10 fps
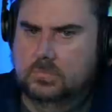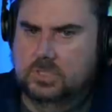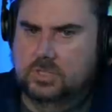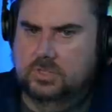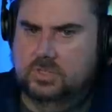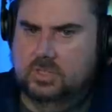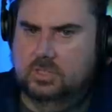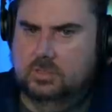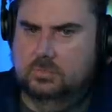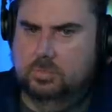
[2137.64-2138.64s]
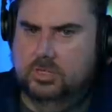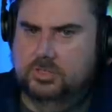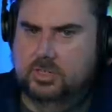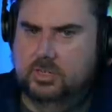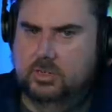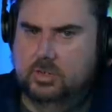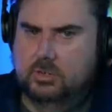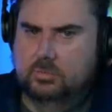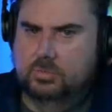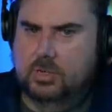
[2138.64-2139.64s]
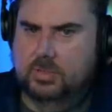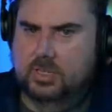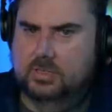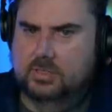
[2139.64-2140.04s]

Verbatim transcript: Just punching near it and probably get it